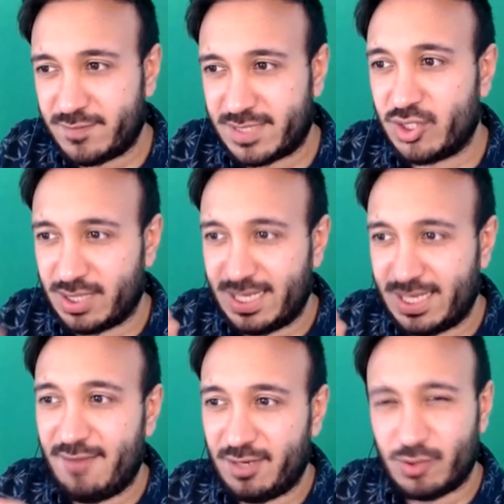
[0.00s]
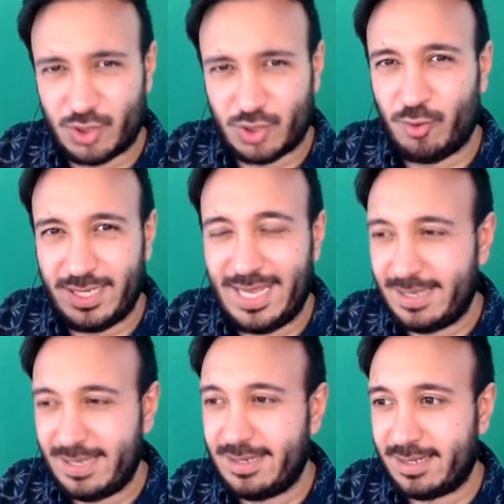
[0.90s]
They usually have a little story and an
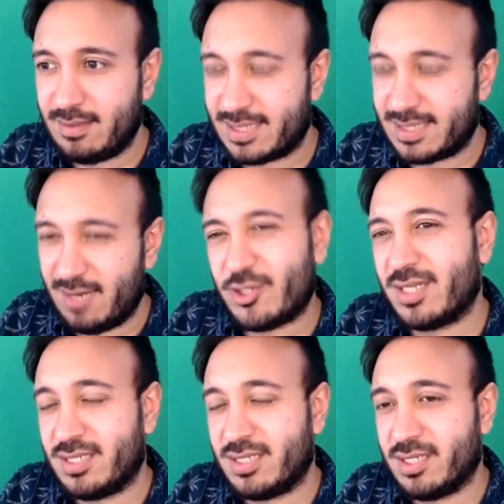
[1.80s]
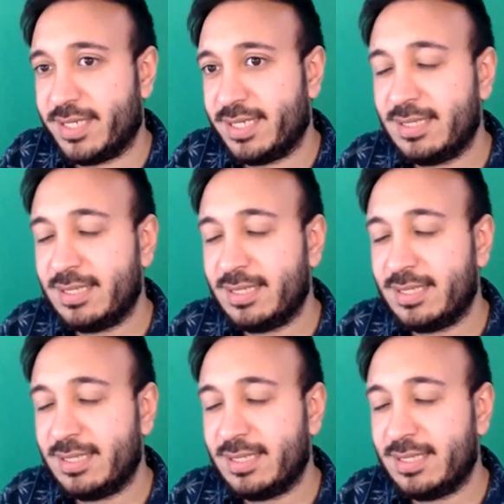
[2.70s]
ending. That's how I try to do it.